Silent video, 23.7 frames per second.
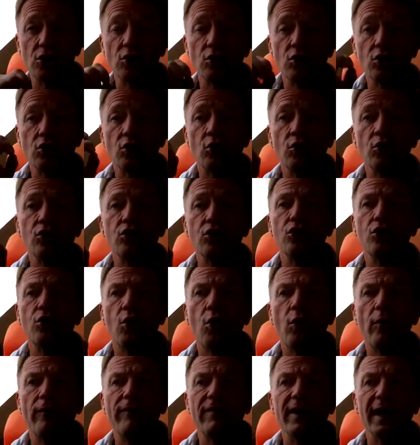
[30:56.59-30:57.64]
you don't
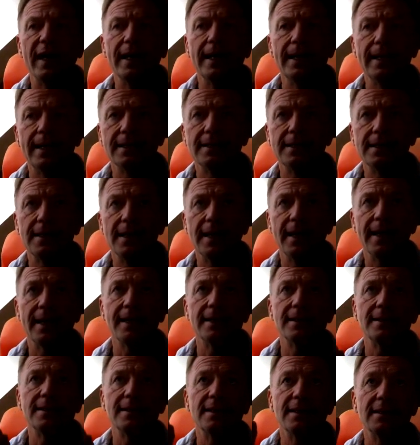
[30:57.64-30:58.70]
know when does he
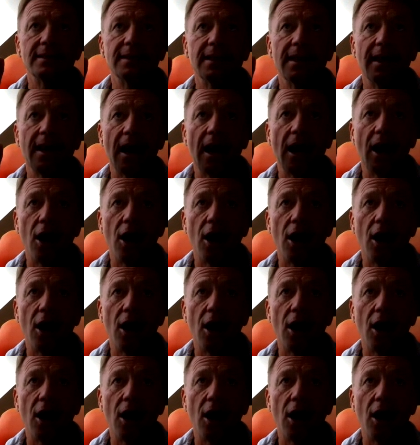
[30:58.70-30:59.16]
access,